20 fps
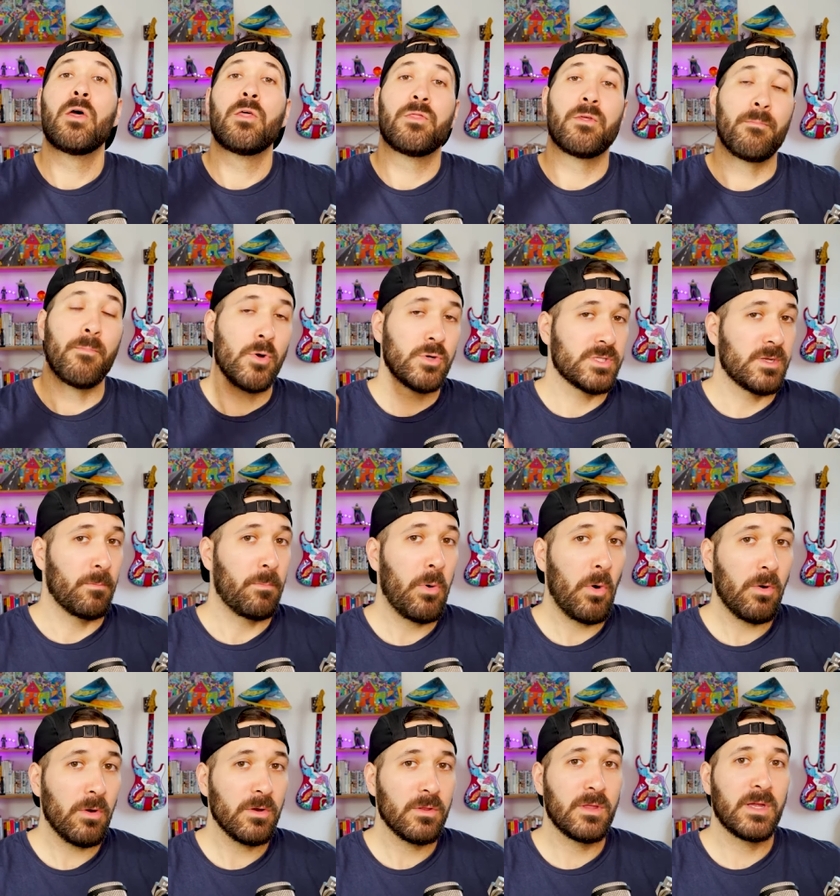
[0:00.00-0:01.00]
The most
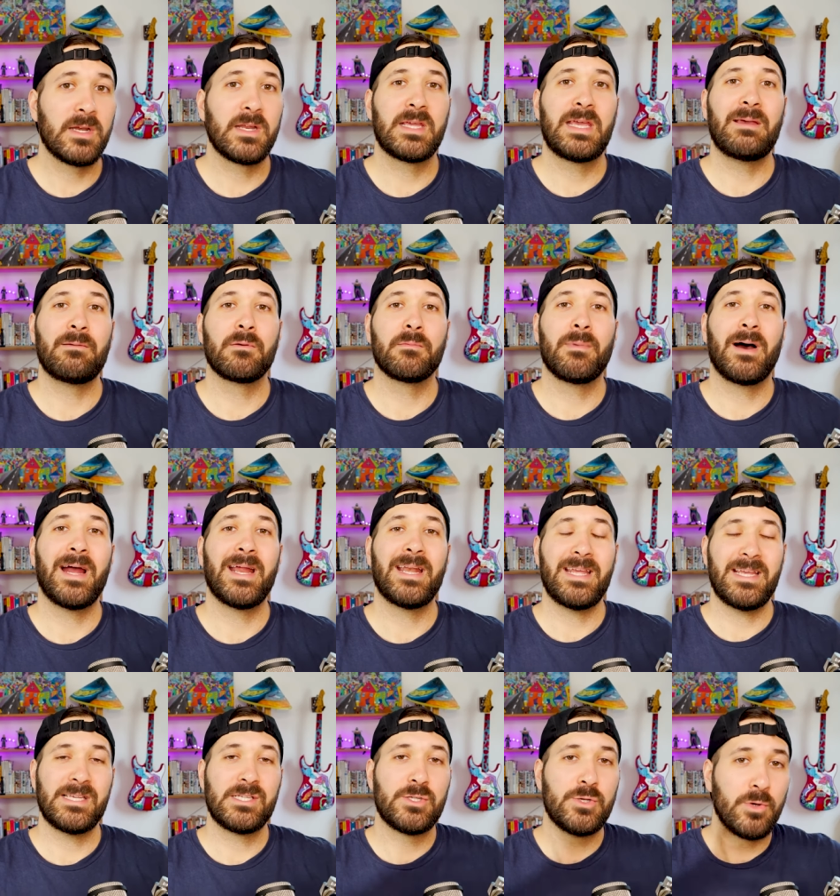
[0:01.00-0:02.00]
important thing to keep in
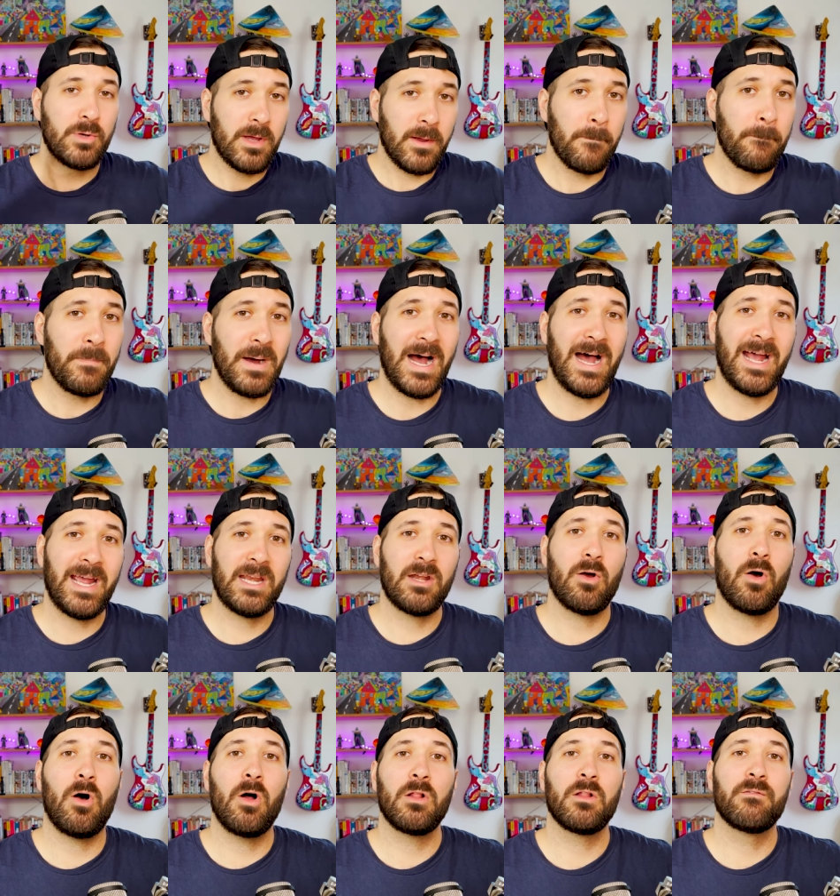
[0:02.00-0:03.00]
mind is to combine
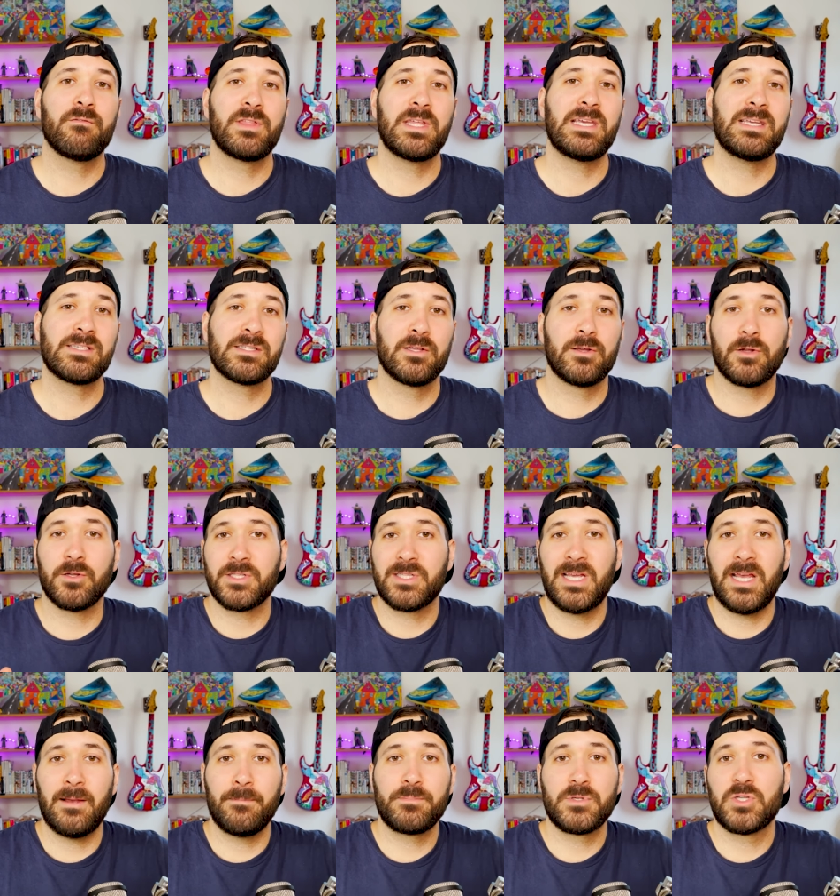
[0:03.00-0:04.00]
all of these little
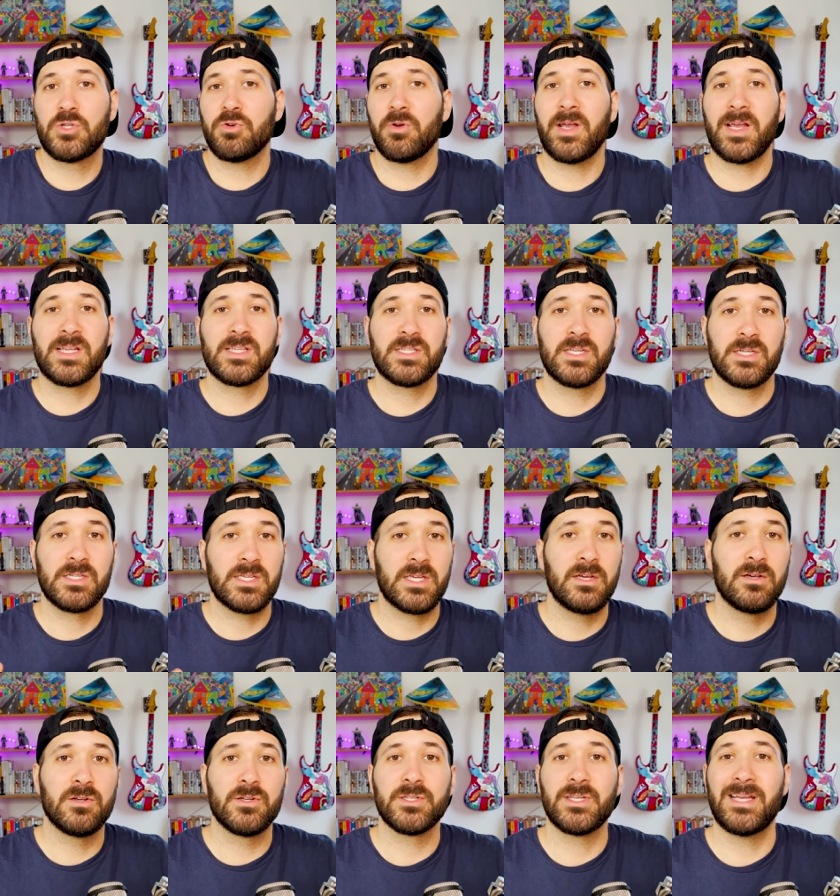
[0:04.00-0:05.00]
tips, tricks,
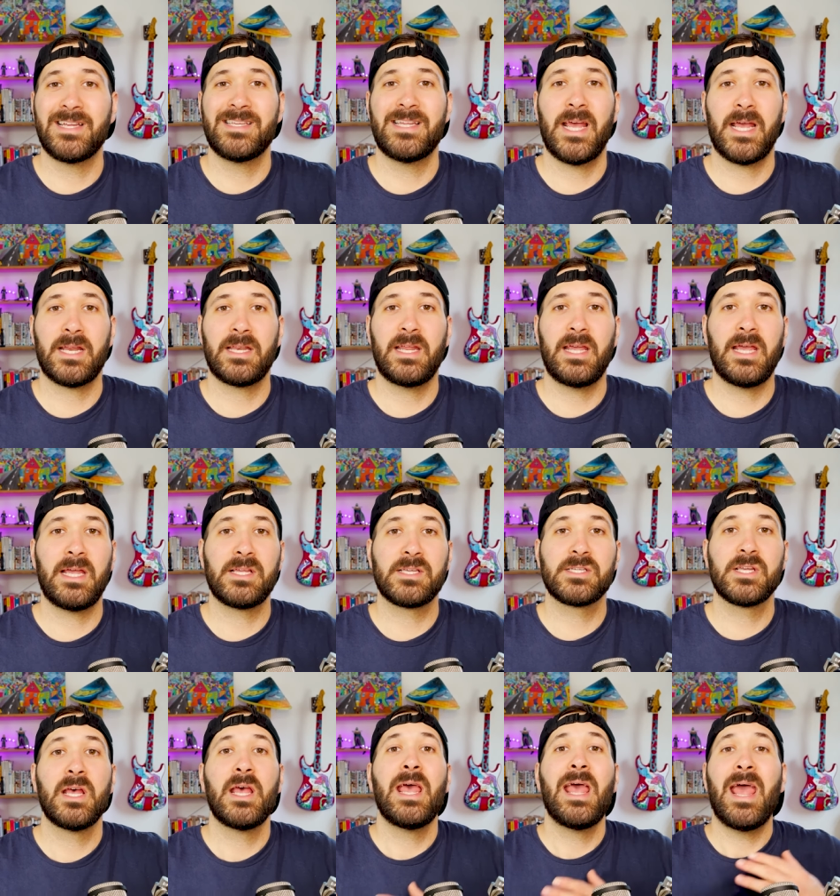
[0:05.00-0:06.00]
skills, and
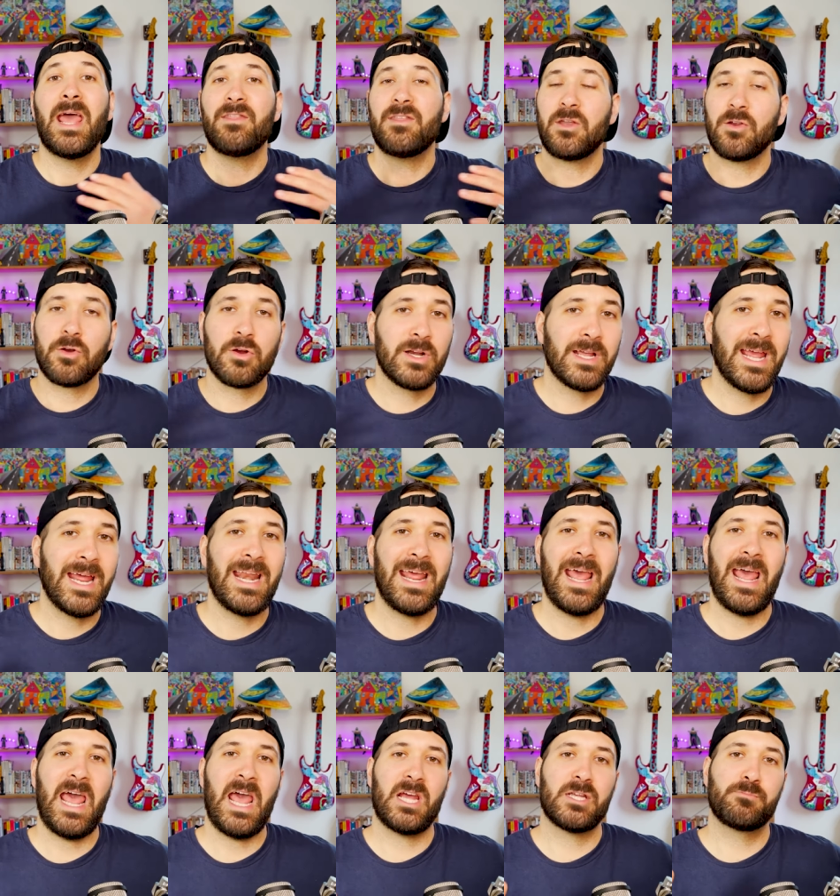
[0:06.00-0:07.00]
techniques, and then you're gonna get
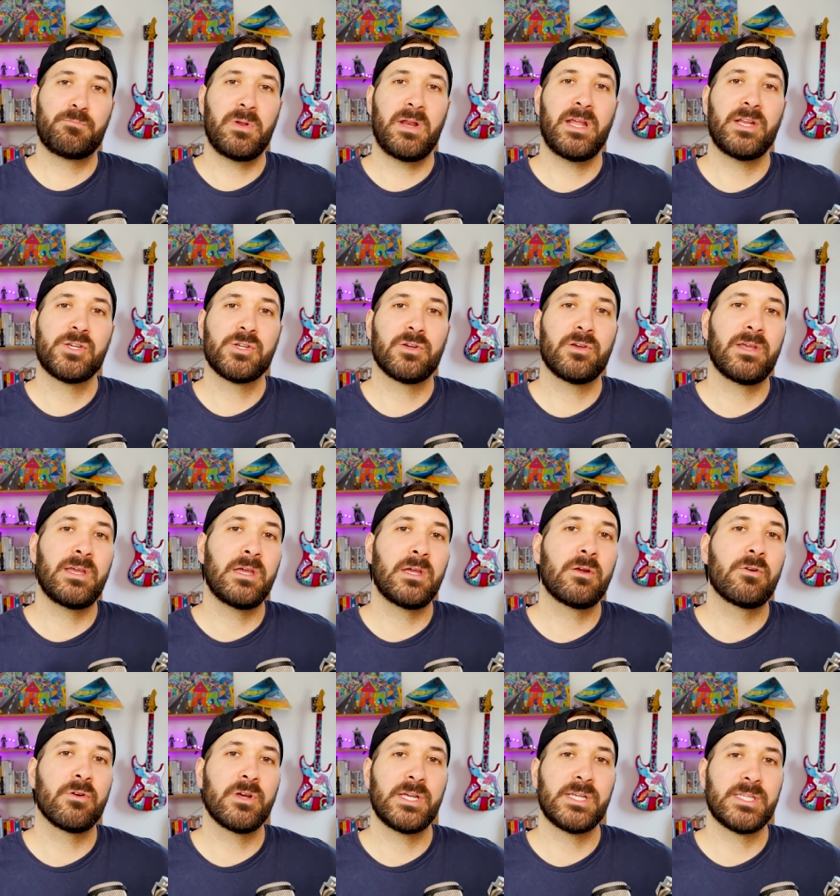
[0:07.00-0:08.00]
exponential
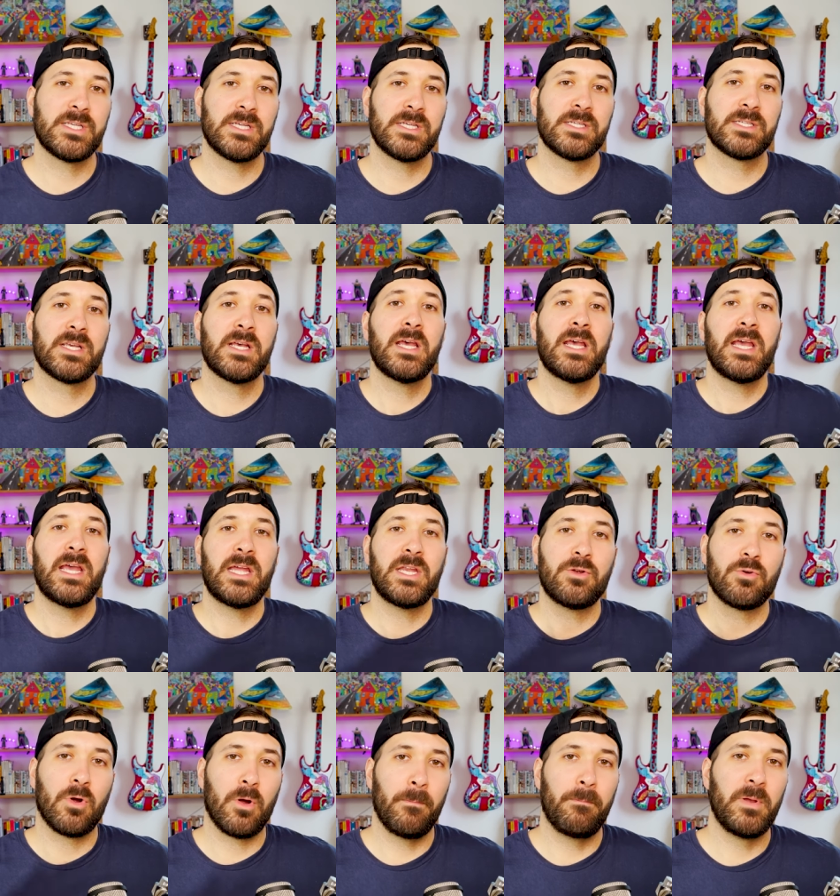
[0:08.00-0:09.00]
increases in
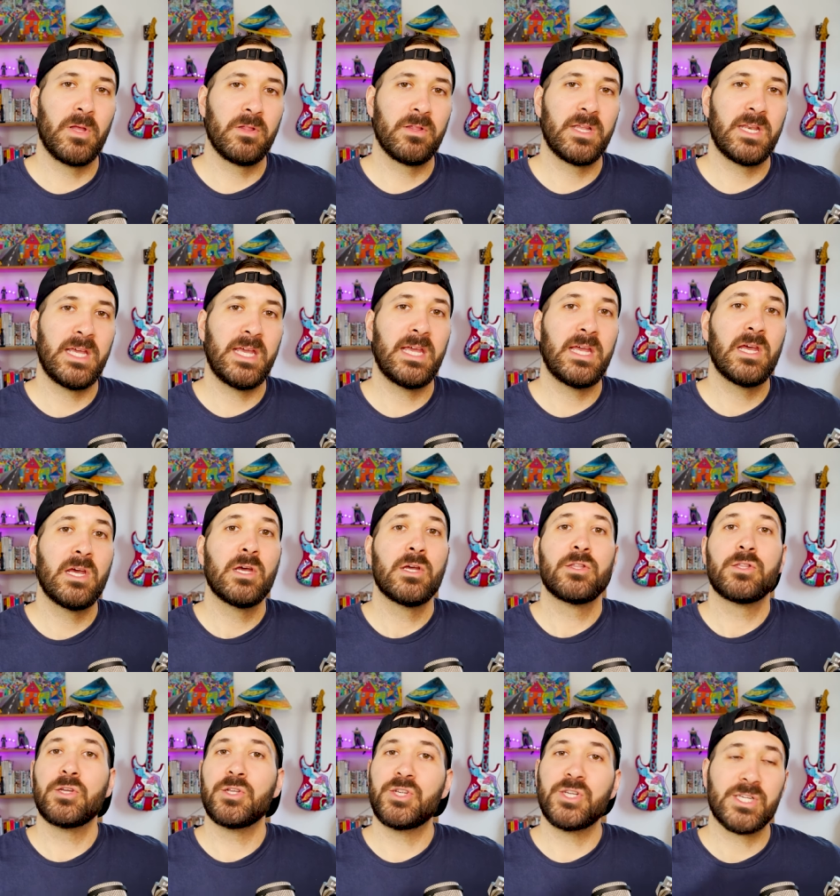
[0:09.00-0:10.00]
your ability
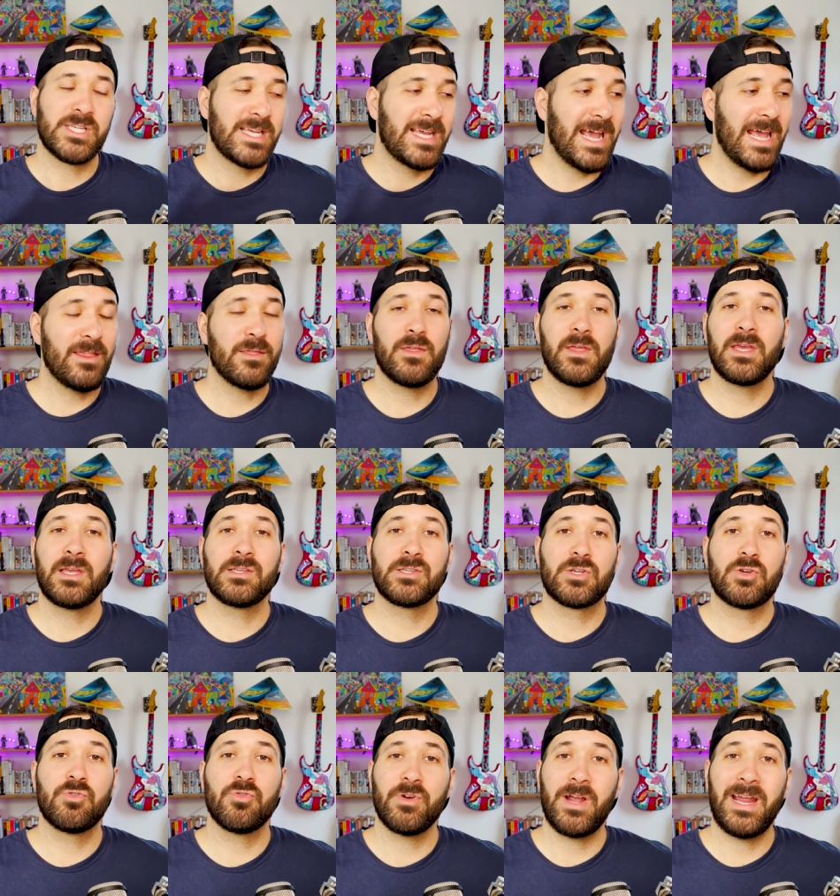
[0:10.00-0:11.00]
to just get things
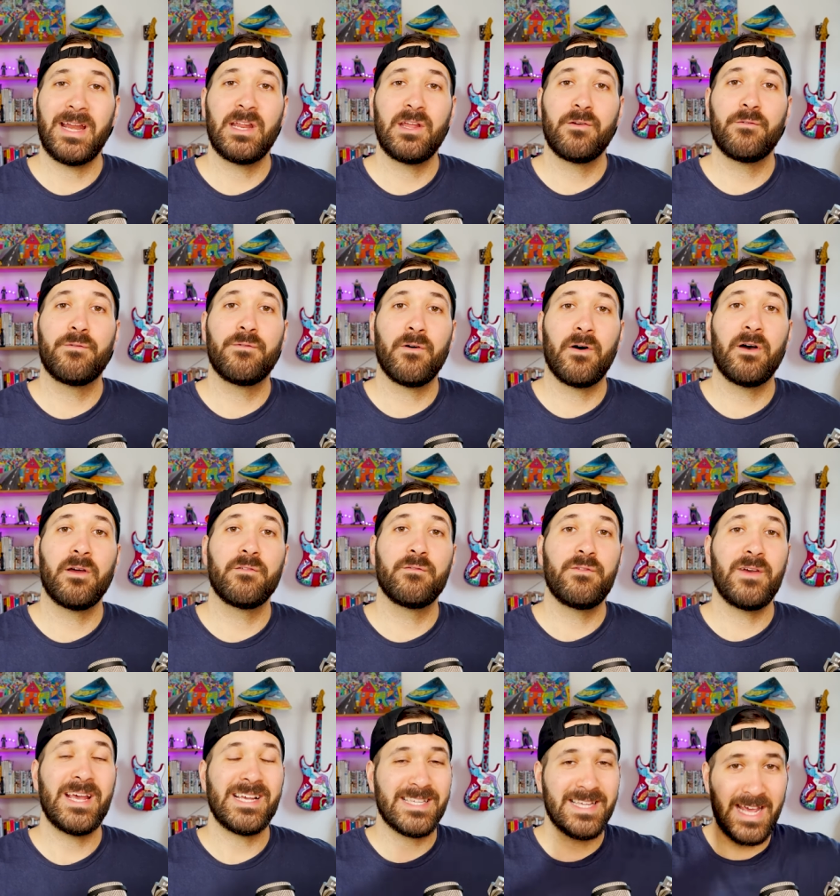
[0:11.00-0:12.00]
created, fun,
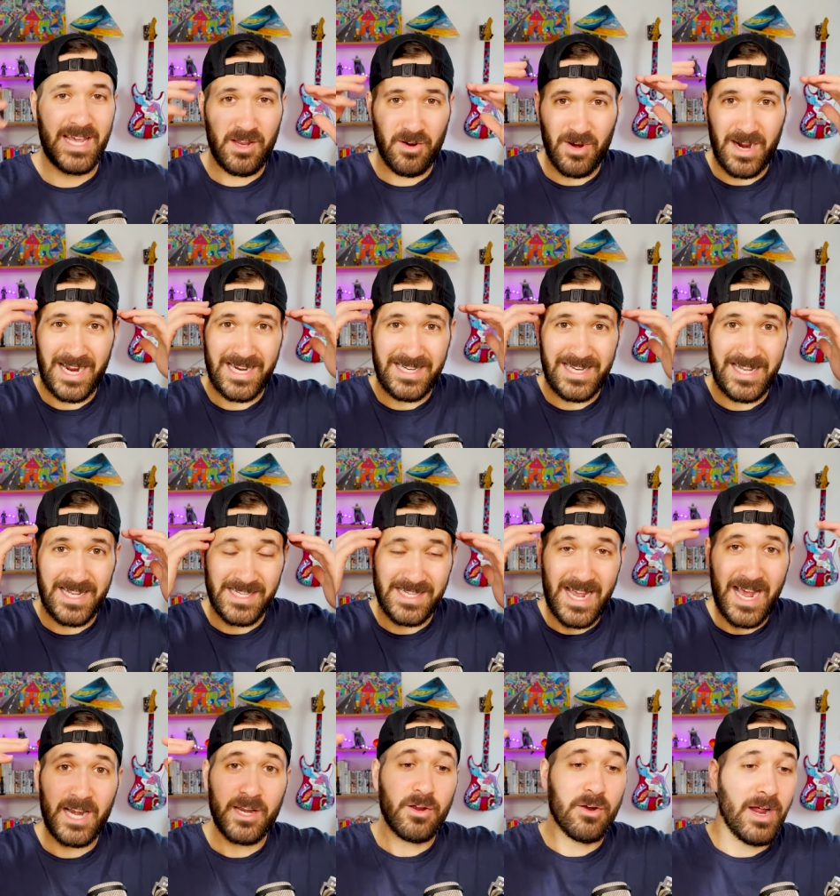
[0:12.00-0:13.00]
fast, get your ideas
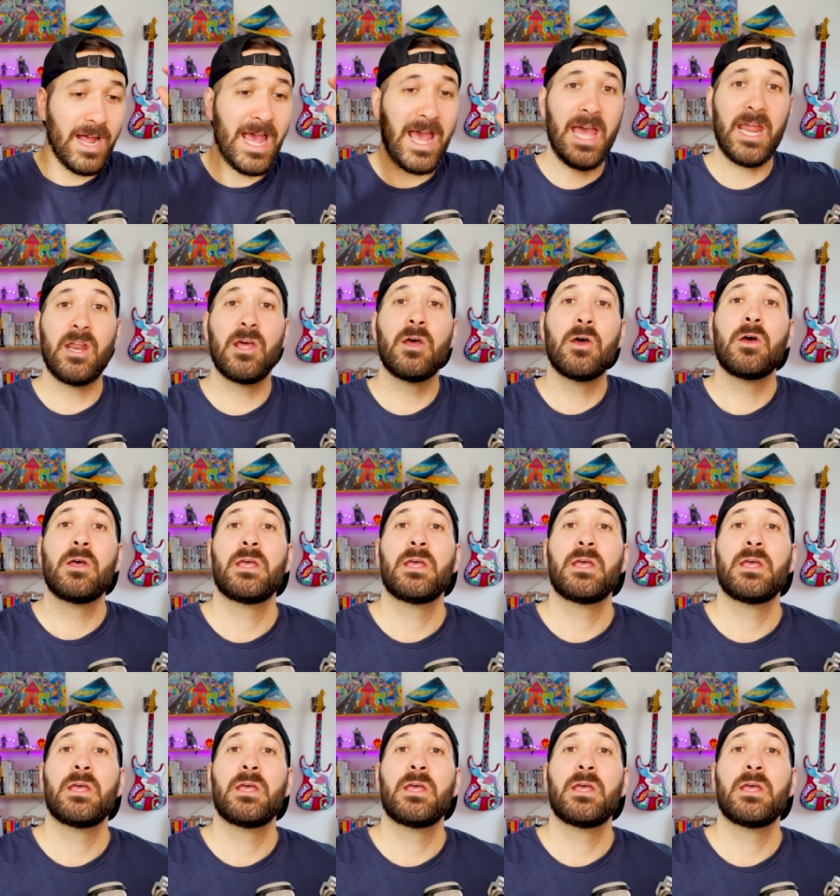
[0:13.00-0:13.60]
out of your head